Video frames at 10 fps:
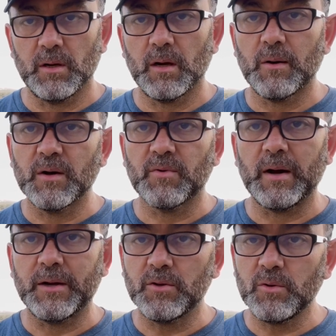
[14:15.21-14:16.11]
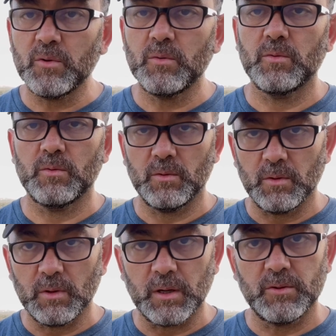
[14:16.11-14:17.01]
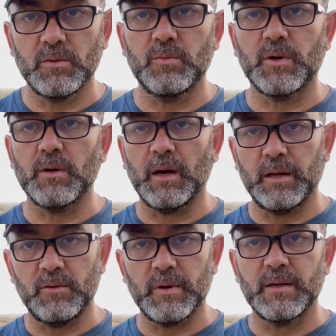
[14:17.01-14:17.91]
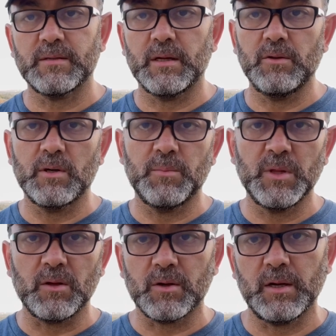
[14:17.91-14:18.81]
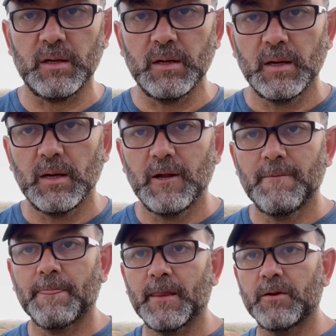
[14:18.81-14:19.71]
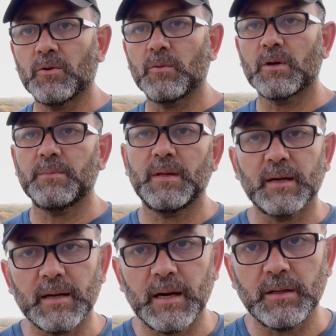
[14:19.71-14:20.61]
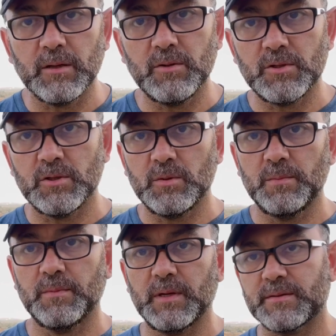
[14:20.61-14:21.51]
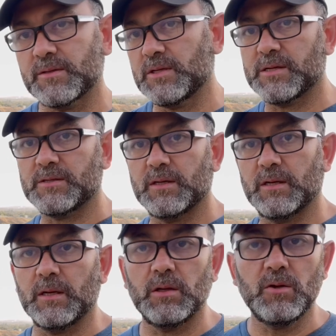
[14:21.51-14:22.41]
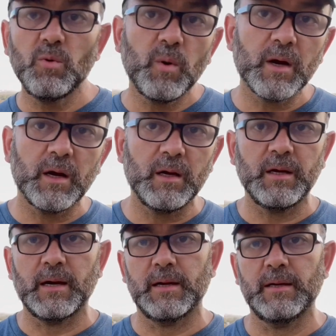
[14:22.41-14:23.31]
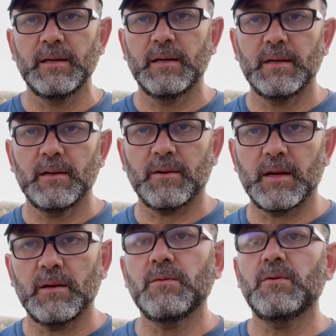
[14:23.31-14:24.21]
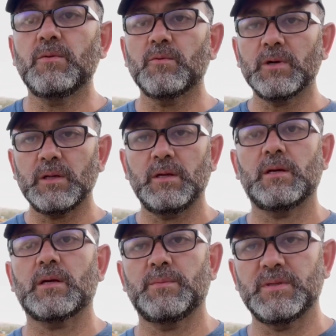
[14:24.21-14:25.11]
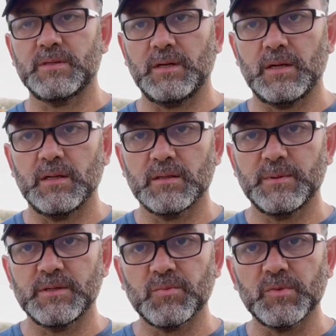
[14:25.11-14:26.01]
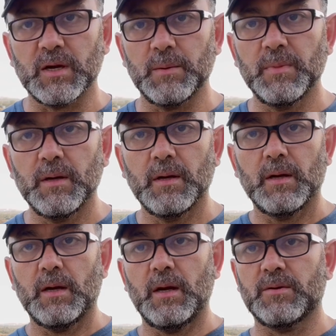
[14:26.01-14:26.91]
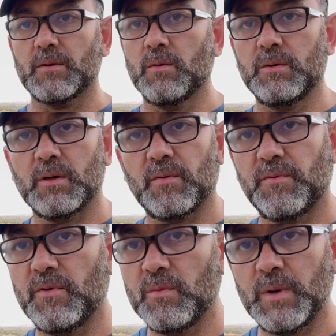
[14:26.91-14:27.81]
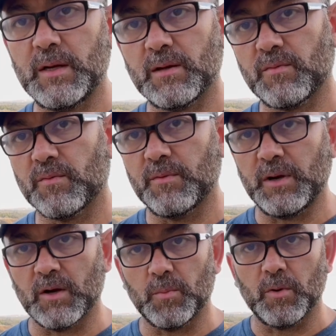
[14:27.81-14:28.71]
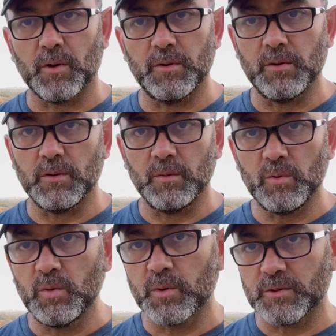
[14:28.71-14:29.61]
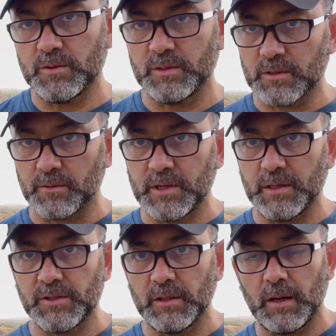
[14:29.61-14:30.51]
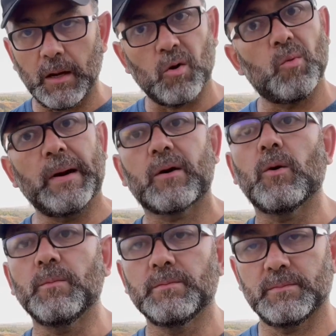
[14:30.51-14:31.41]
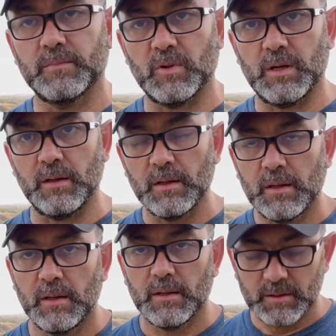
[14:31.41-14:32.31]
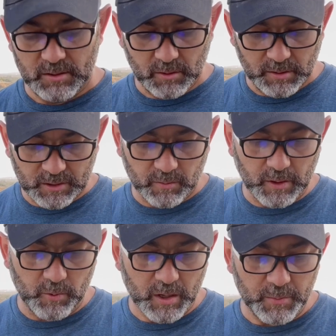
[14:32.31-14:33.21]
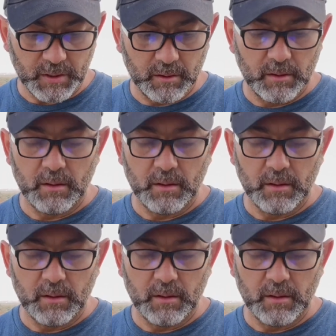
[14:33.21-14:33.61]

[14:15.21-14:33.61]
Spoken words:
However, I do ask that you come and look at it. I don't want to be the guy on the YouTube that suggested it and then you went on and got it. Okay, you really need to come and see it, spend some time. It's only a few minutes from the airport. You can Uber to this location and go back home. Okay, so that's what I recommend.